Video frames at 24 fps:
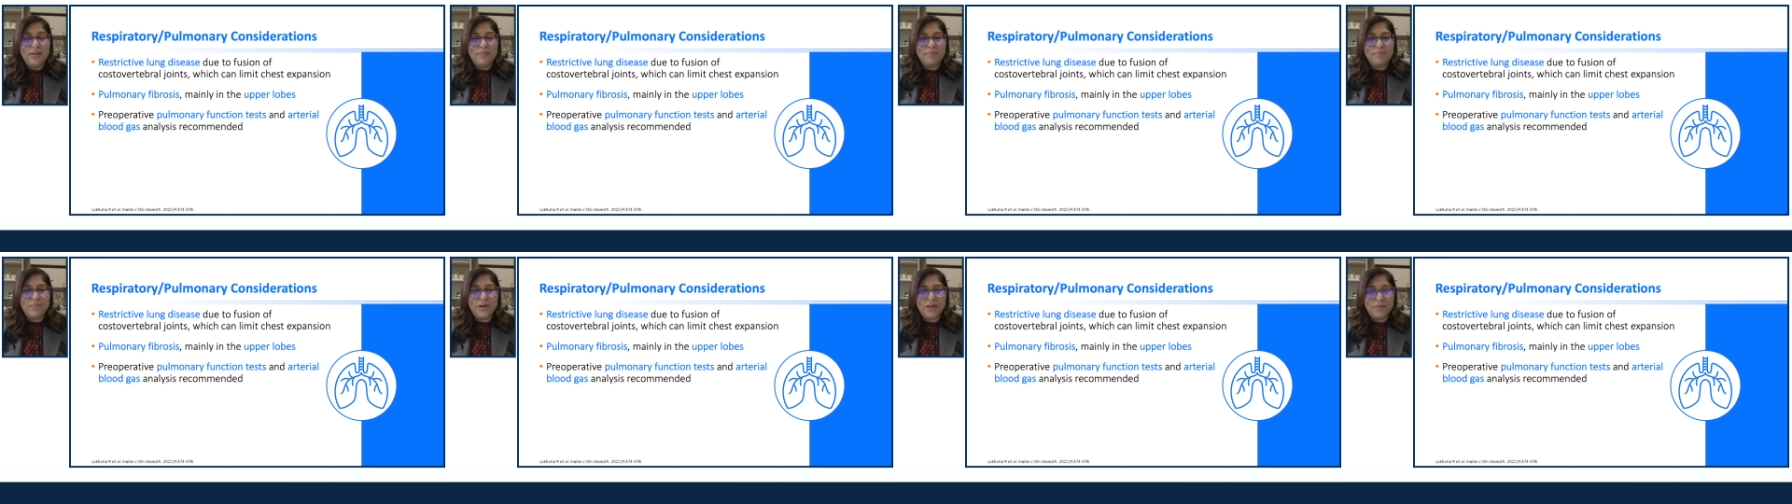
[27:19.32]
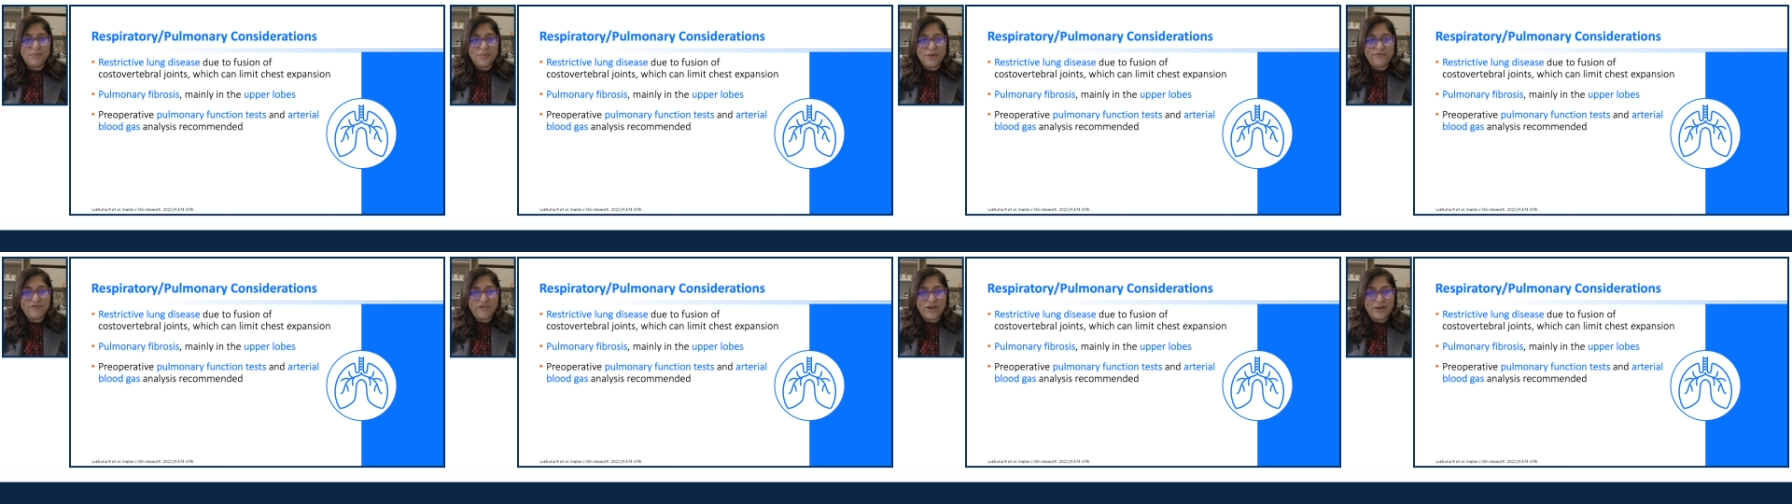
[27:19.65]

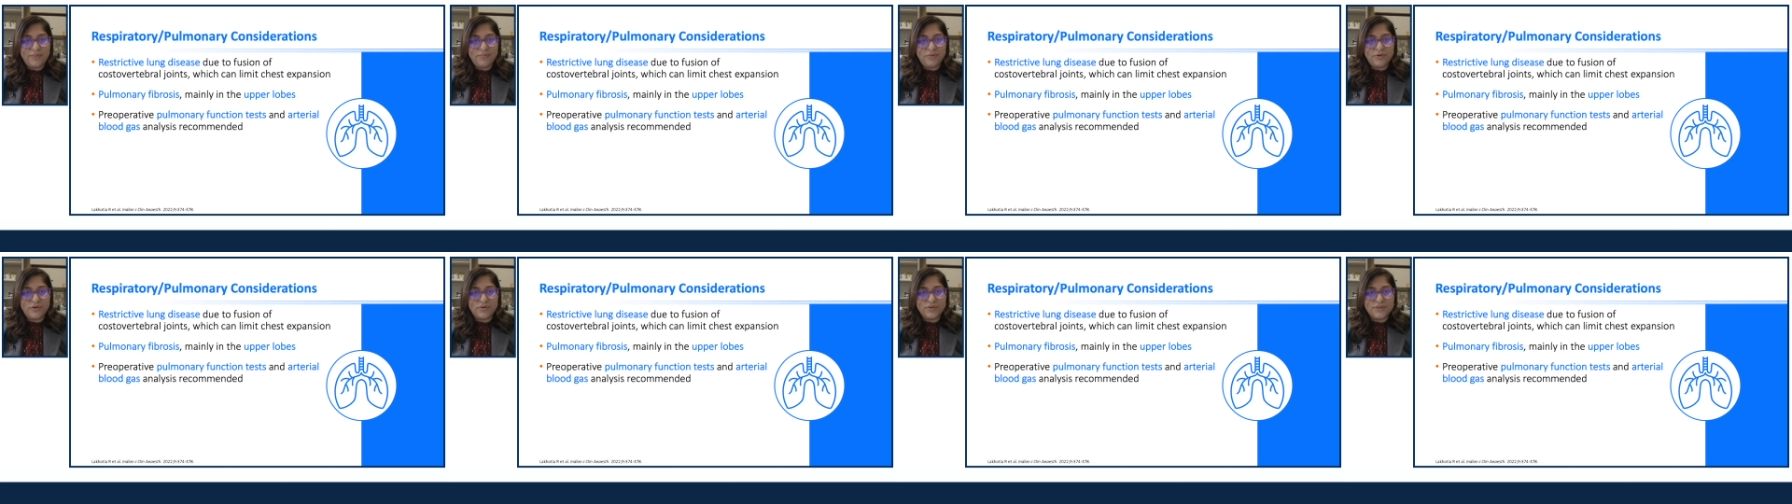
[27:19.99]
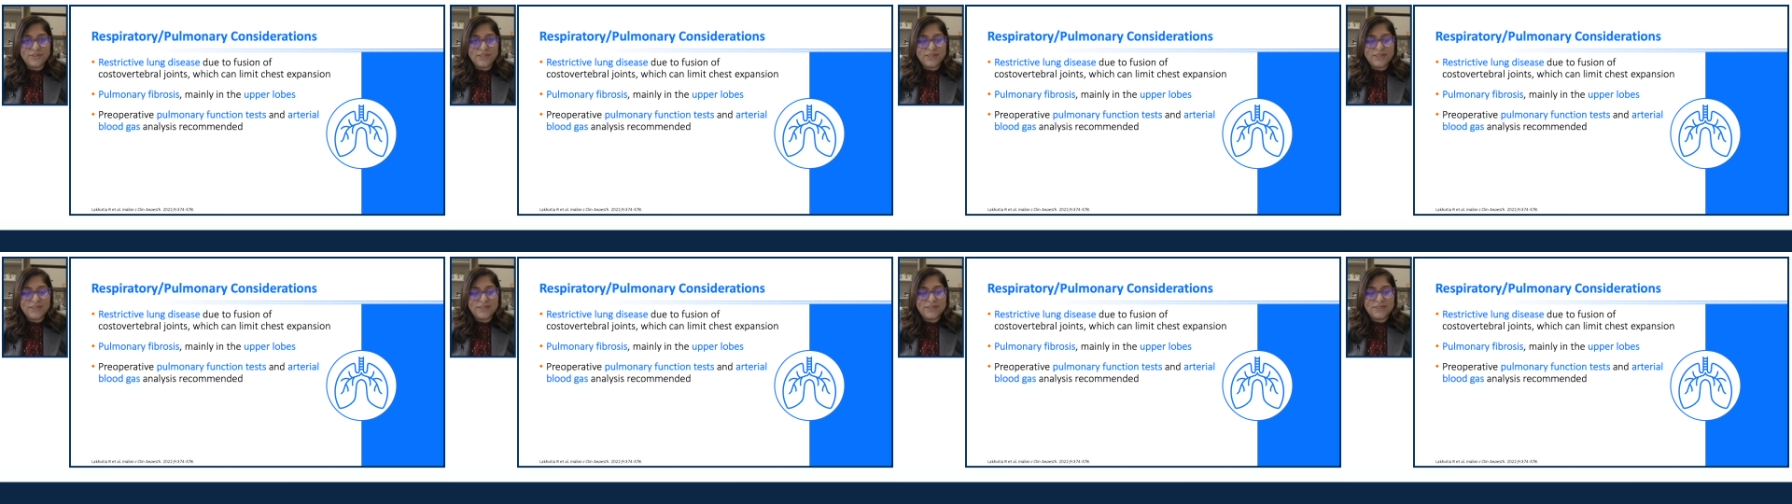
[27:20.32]
Pulmonary
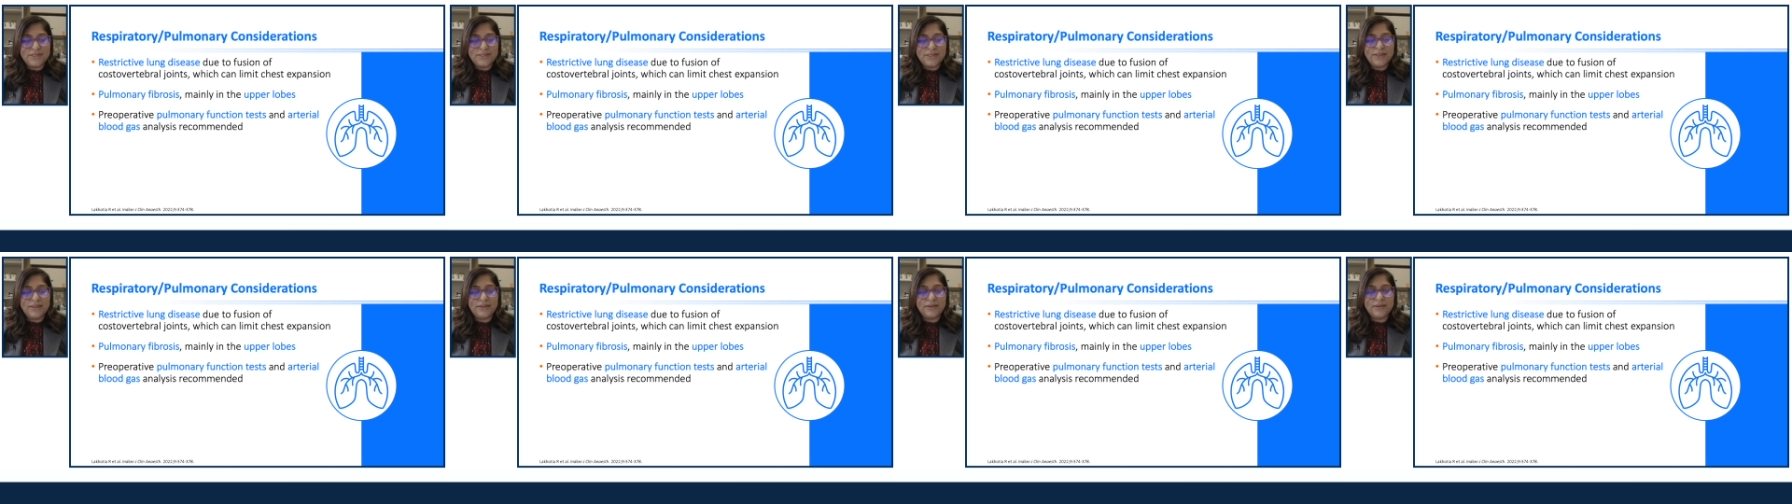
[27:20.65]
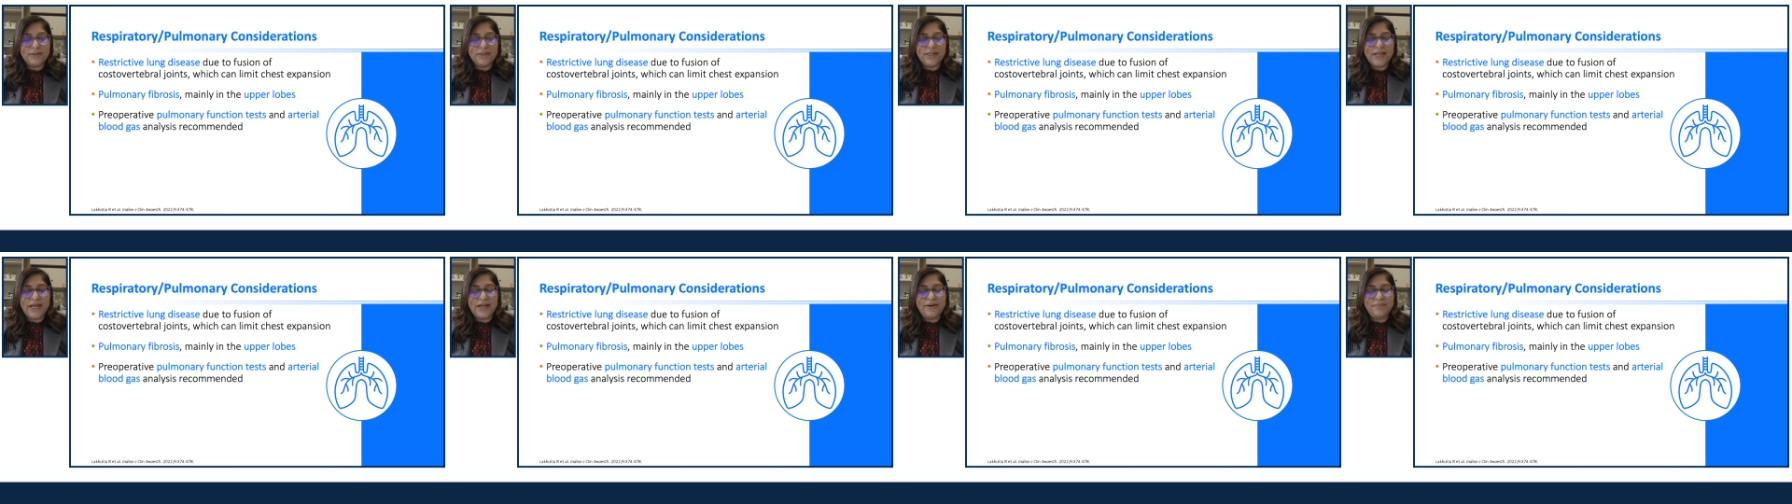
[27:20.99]
fibrosis,
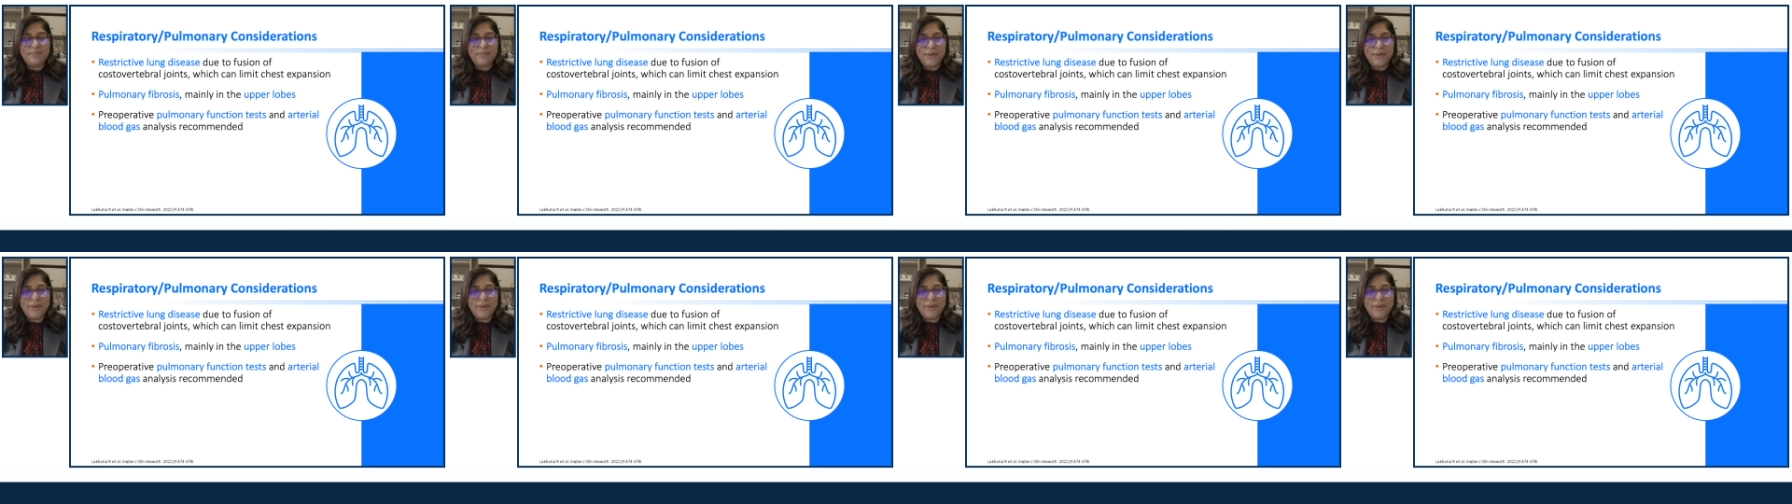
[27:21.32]
that